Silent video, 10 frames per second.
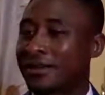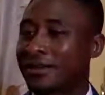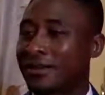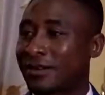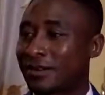
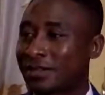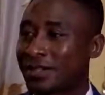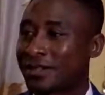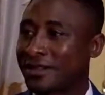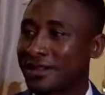
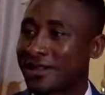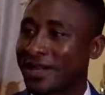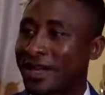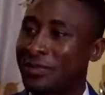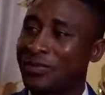launching a
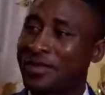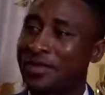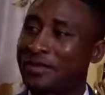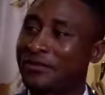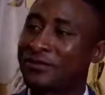
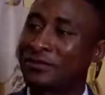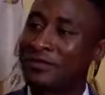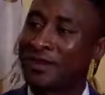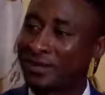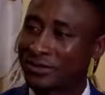campaign for
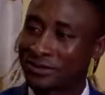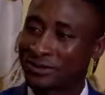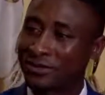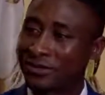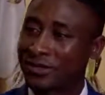back to
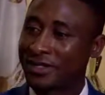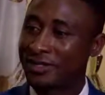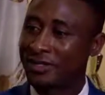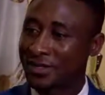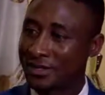school
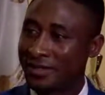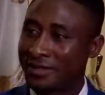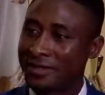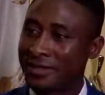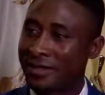and
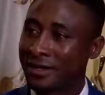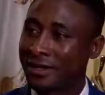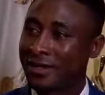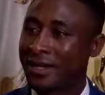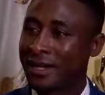peace
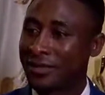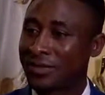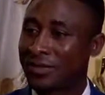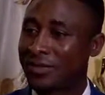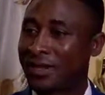in
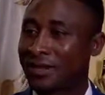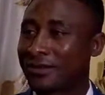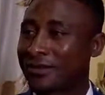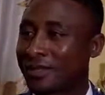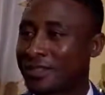Cameroon
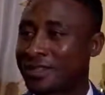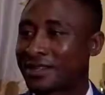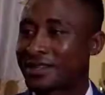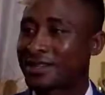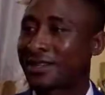alongside
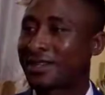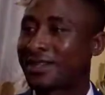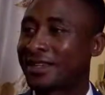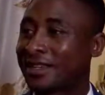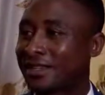Jean-Jacques
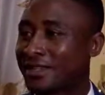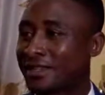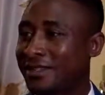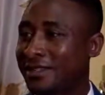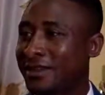
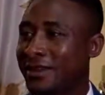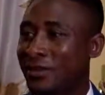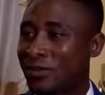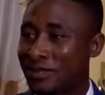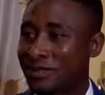Ekindi,
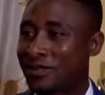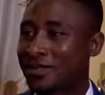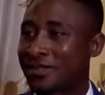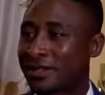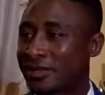which you
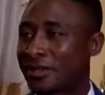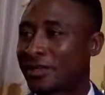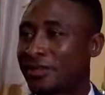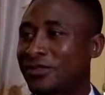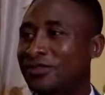say you are
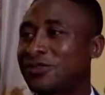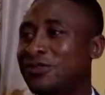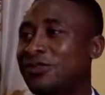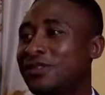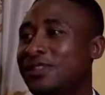going to
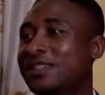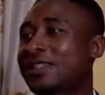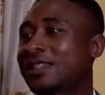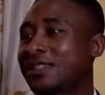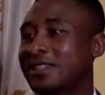fully
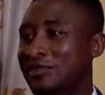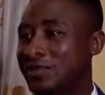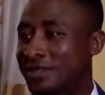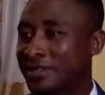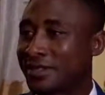start the
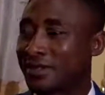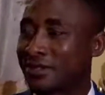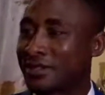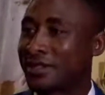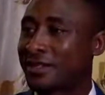peace
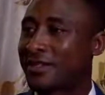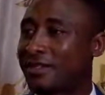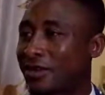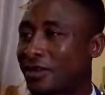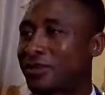crusade
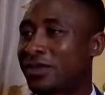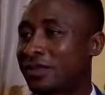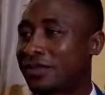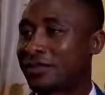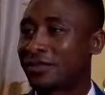come
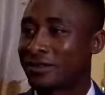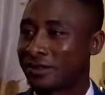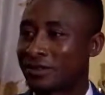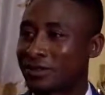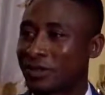
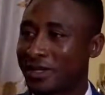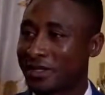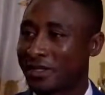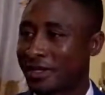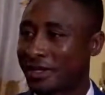August
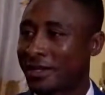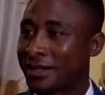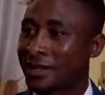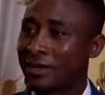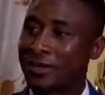29.
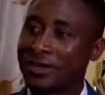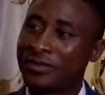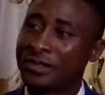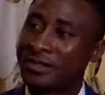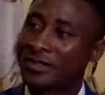Your
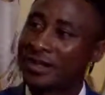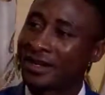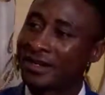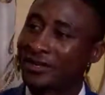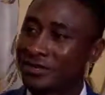Eminence,
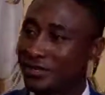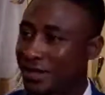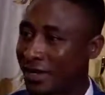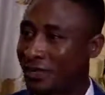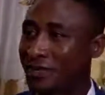can you
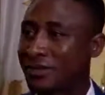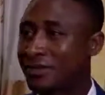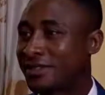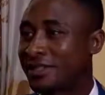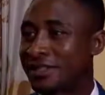help me
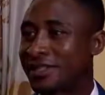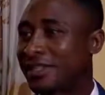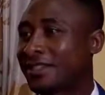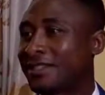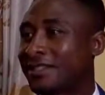
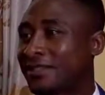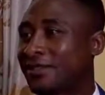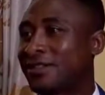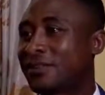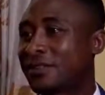understand the
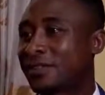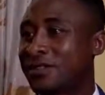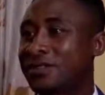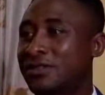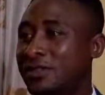difference
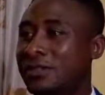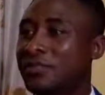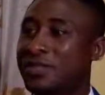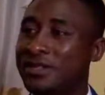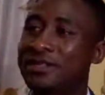between this
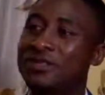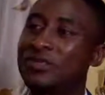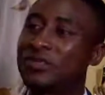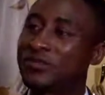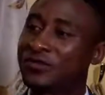peace
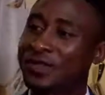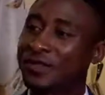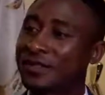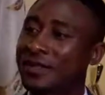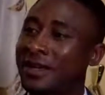
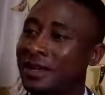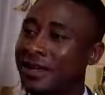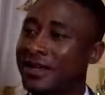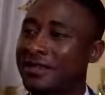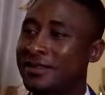movement
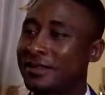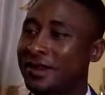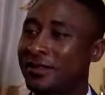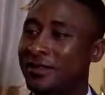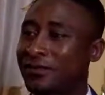and the
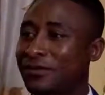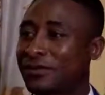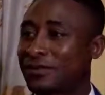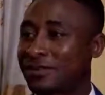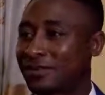
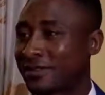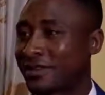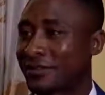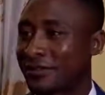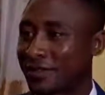Anglophone General
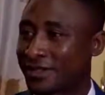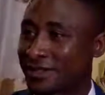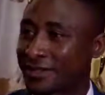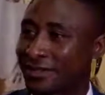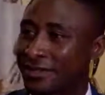Conference?